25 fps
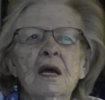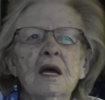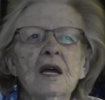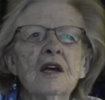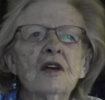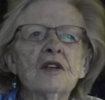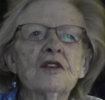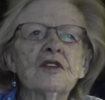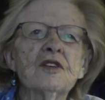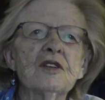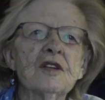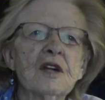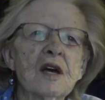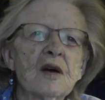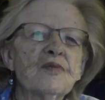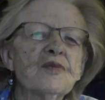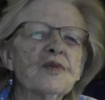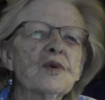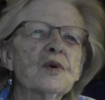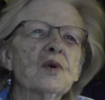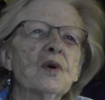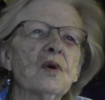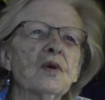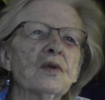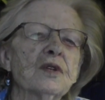it's
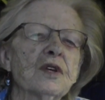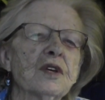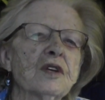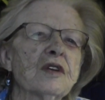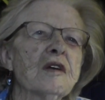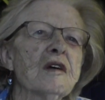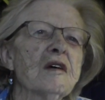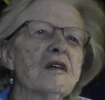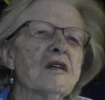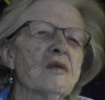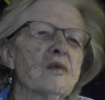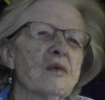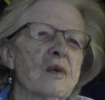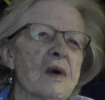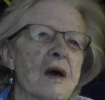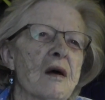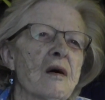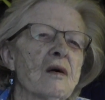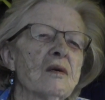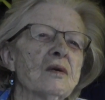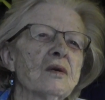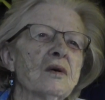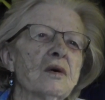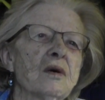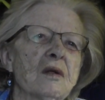difficult to get
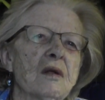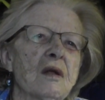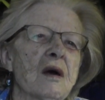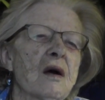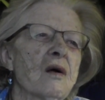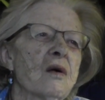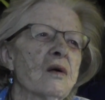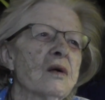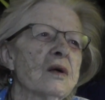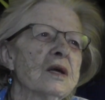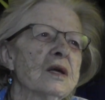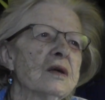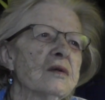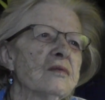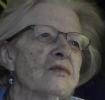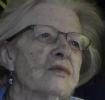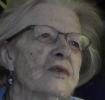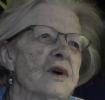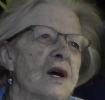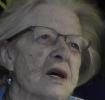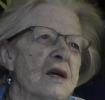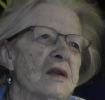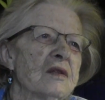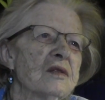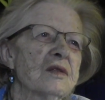around on Lowry and
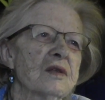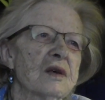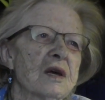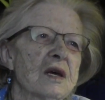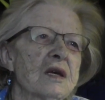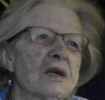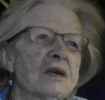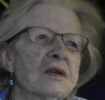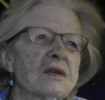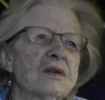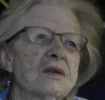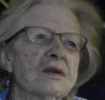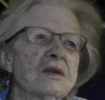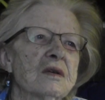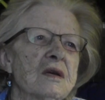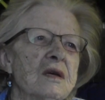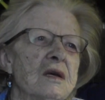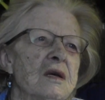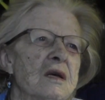find things.